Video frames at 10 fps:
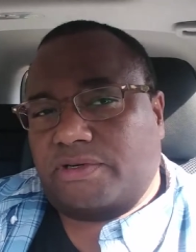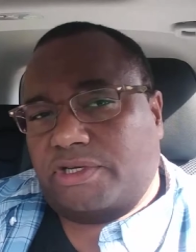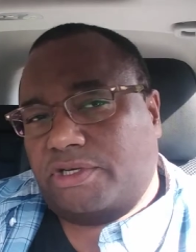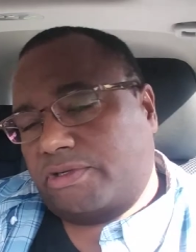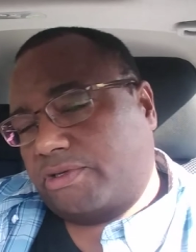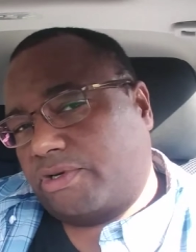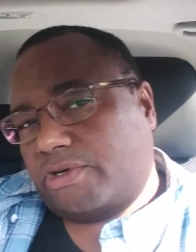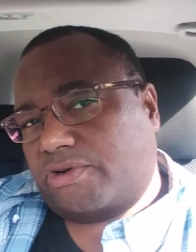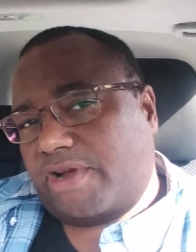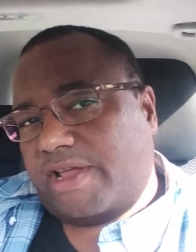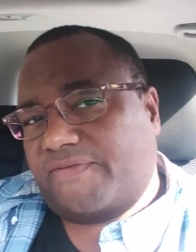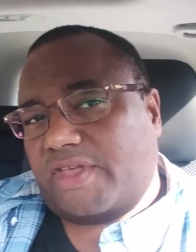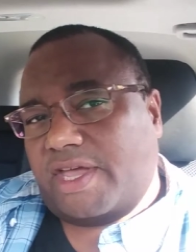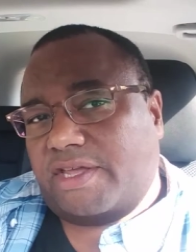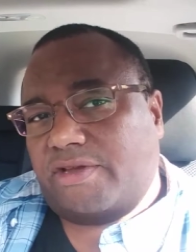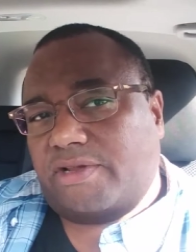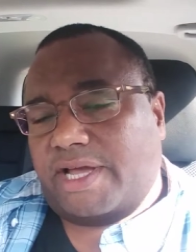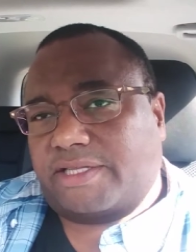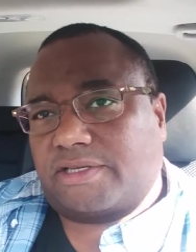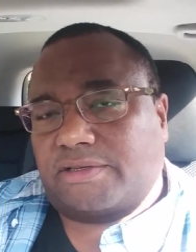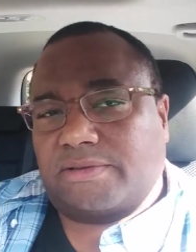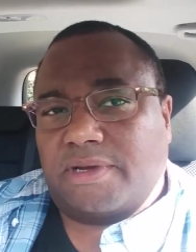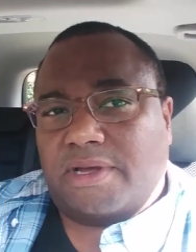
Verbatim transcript: you're your creative thing you like to